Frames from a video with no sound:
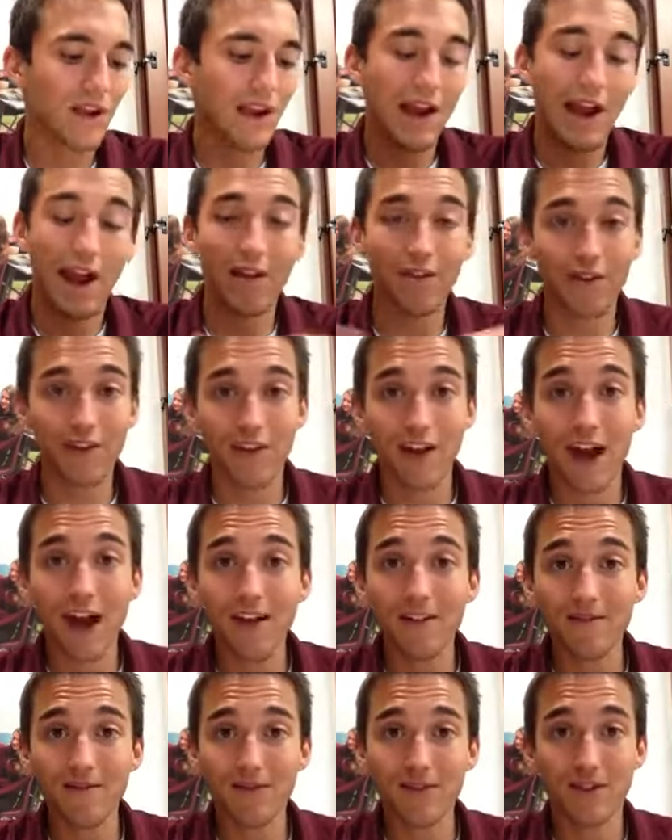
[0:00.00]
After
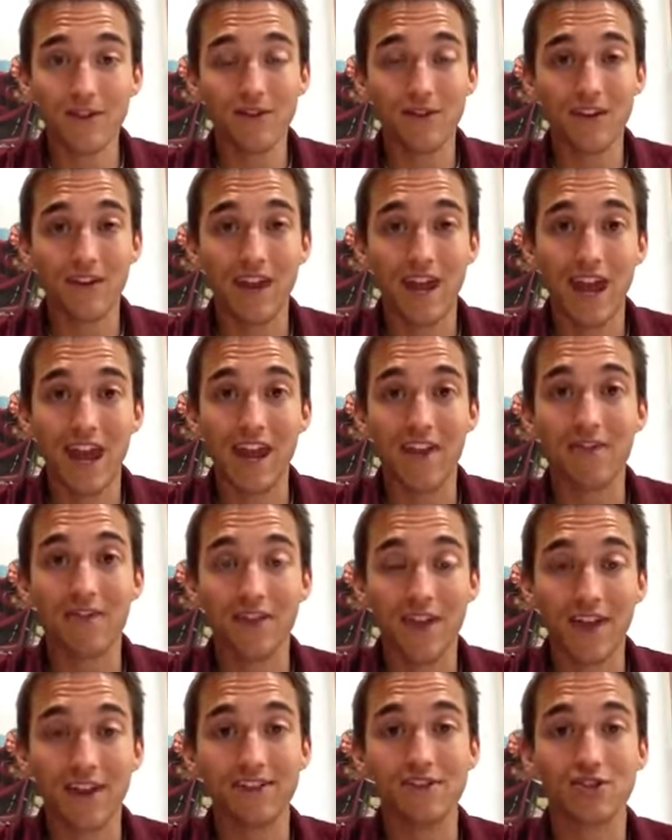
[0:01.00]
that, you need 8
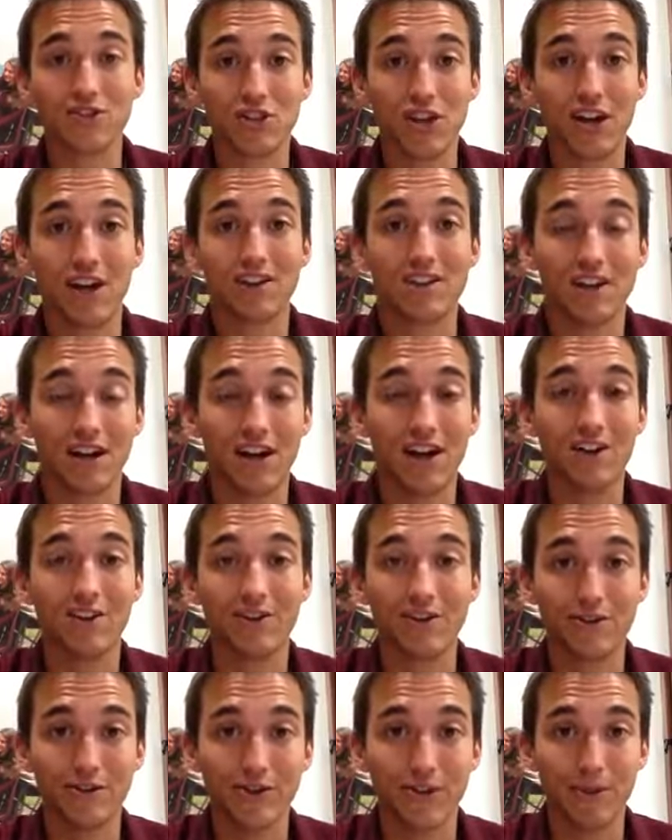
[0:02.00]
things checked on
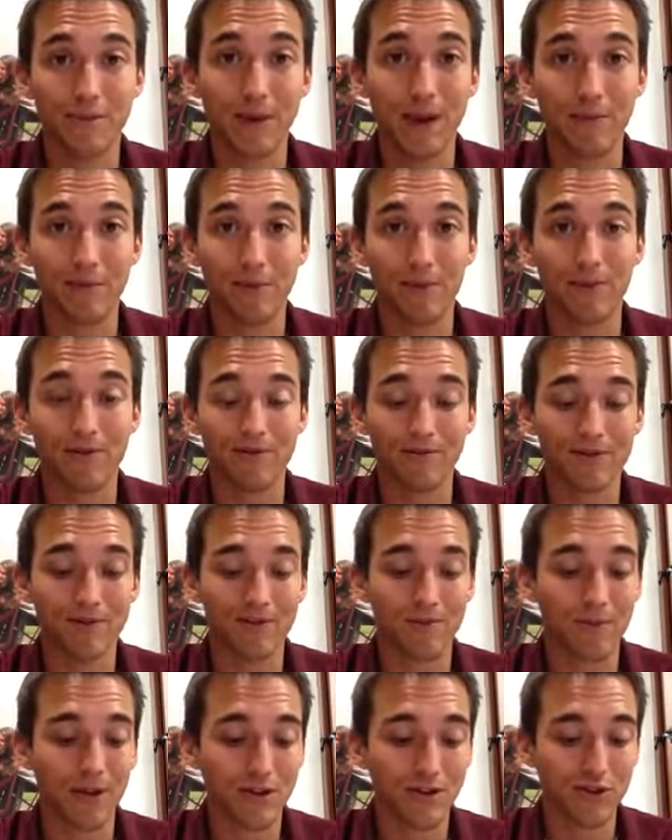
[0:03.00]
your sheet of paper.
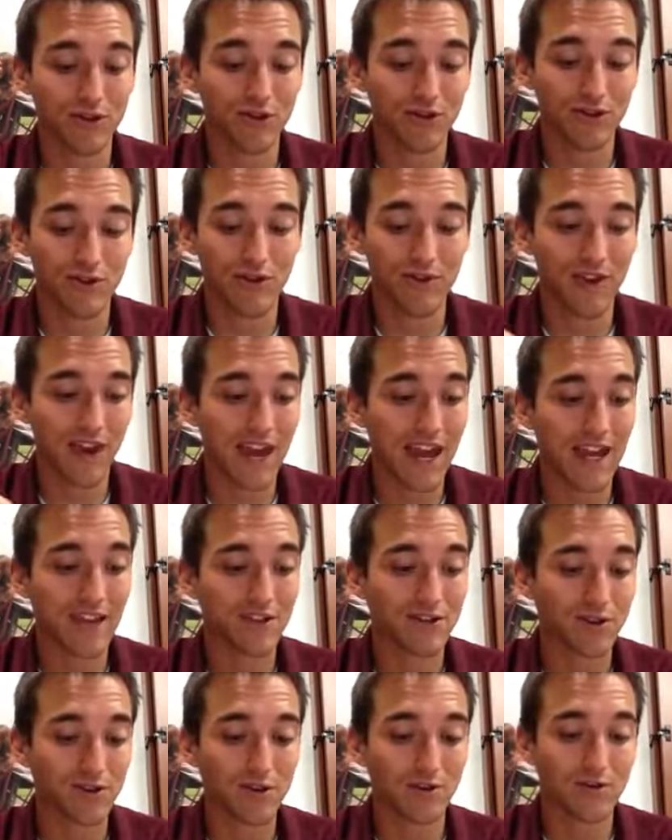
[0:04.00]
So make sure you have 8
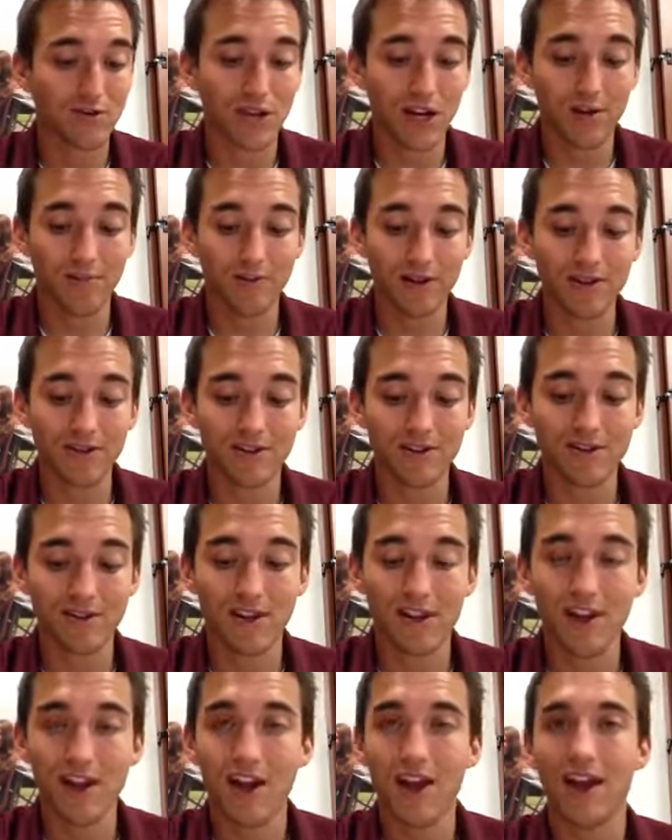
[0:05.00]
total check marks,
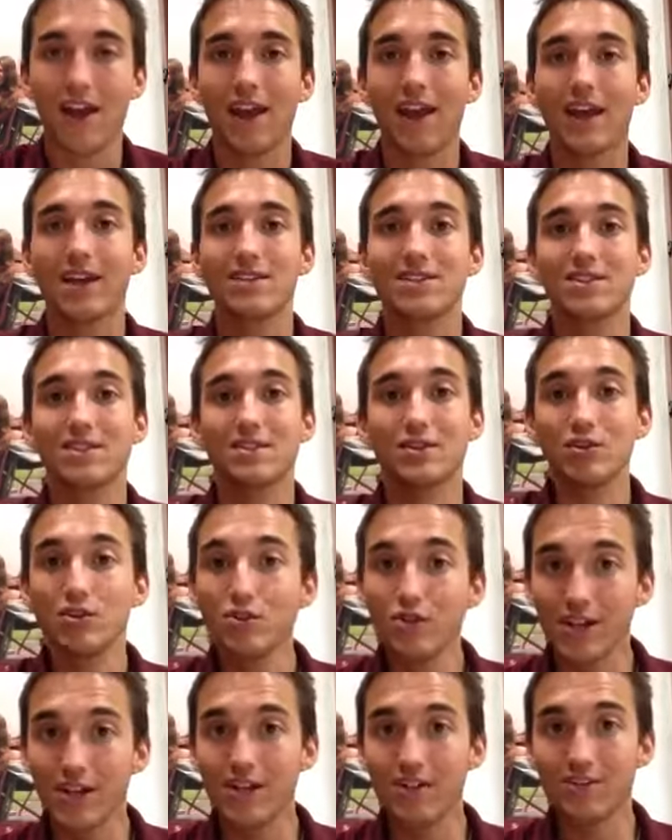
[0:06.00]

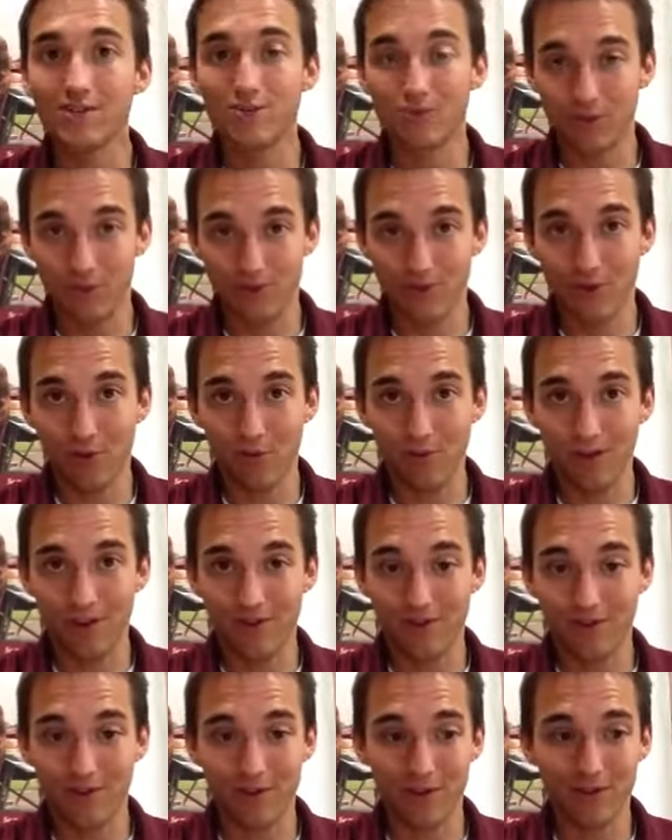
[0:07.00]
excluding dual enrollment,
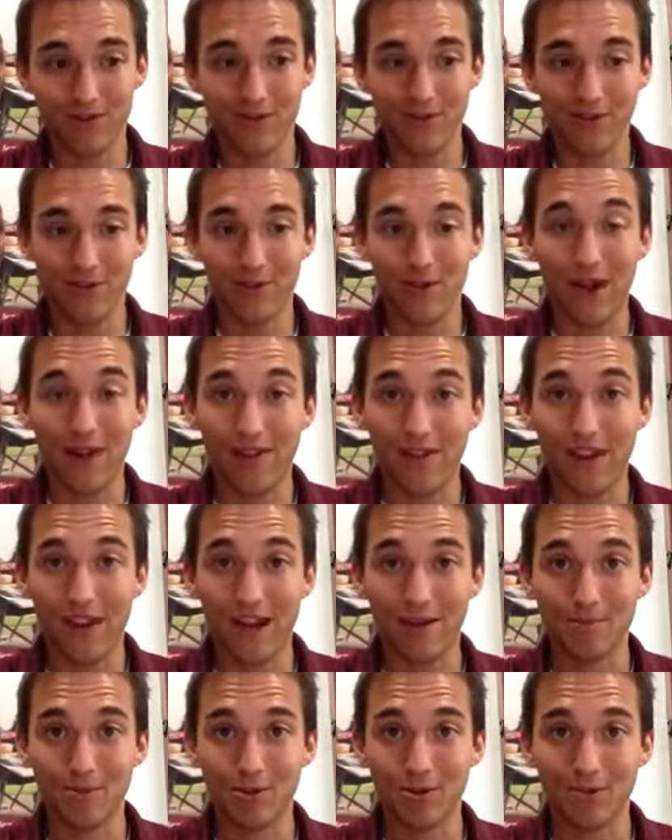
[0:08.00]
for those of you who have that
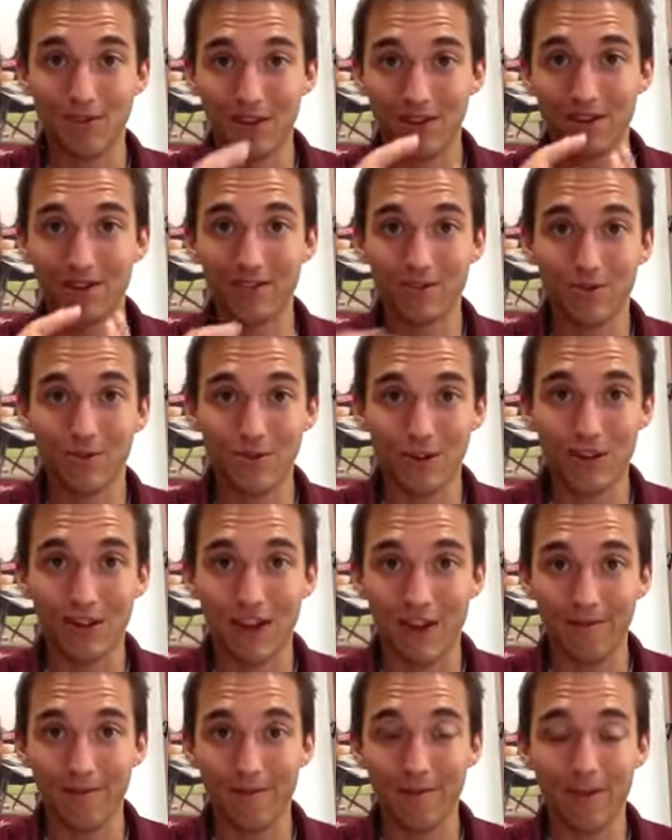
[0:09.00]
option, excluding
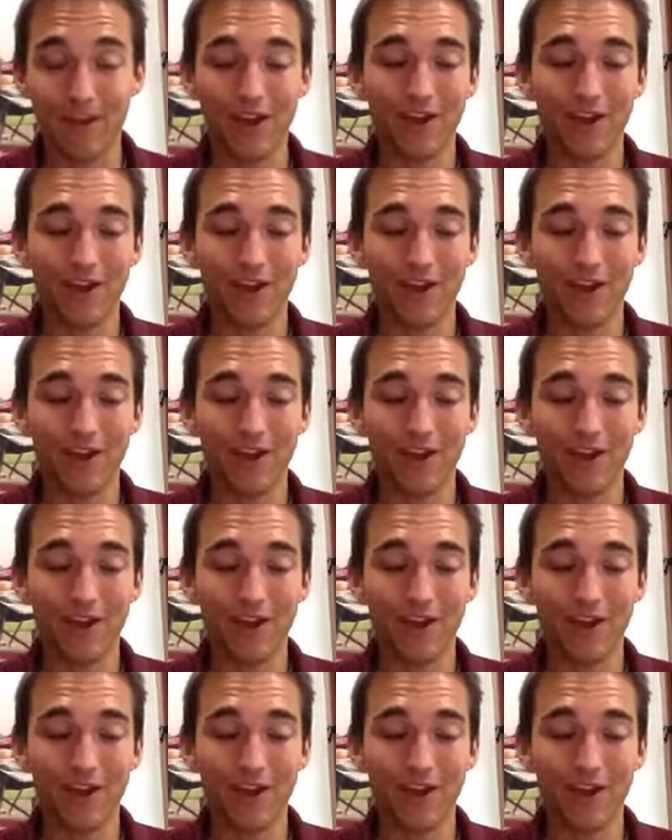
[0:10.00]
that.